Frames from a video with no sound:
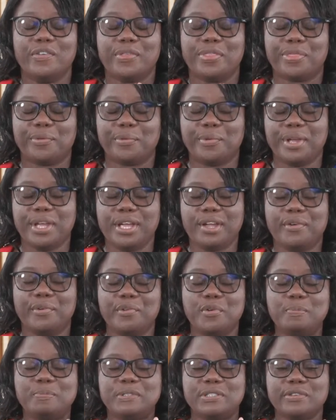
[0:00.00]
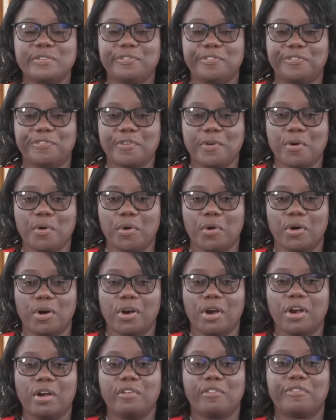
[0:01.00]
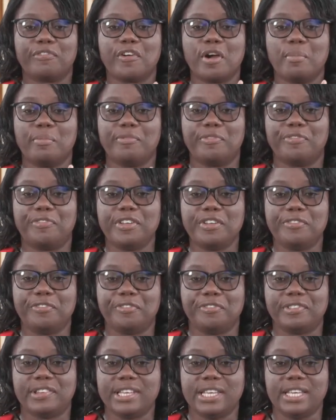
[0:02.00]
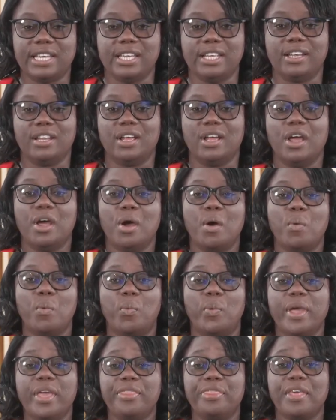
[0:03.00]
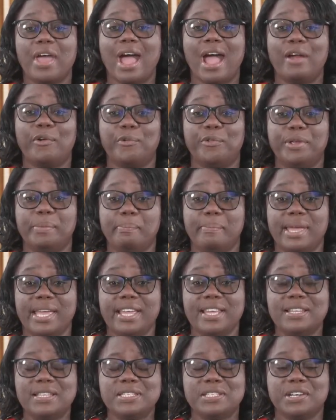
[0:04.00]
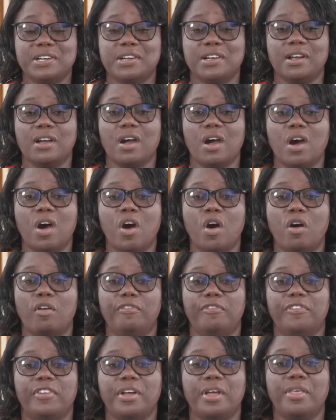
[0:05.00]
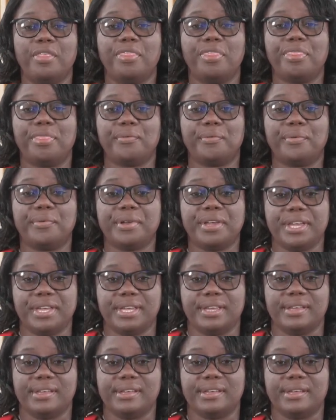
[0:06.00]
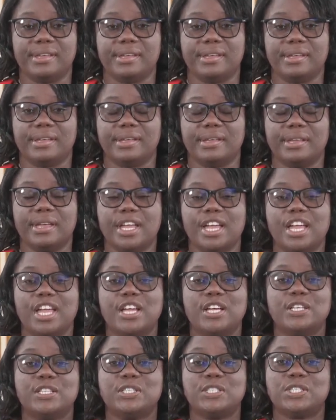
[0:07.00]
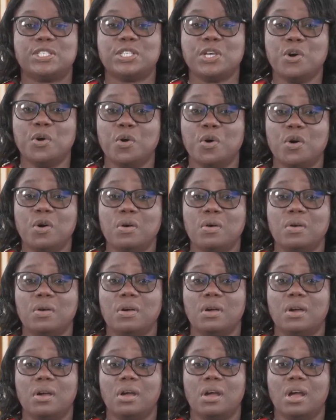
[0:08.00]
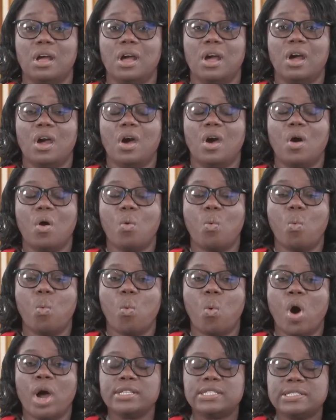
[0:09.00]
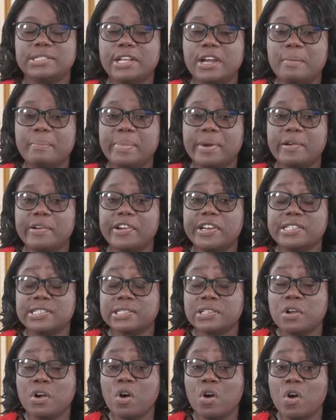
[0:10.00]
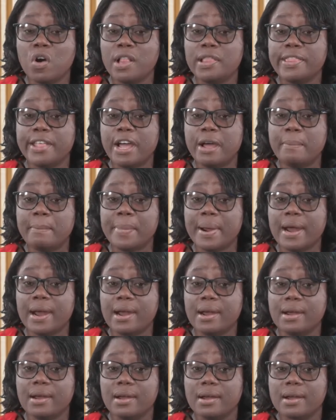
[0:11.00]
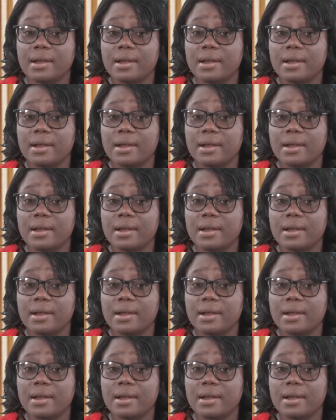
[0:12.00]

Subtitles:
3 groups of 4 from 15 with a remainder of 3. So, what number is the whole number?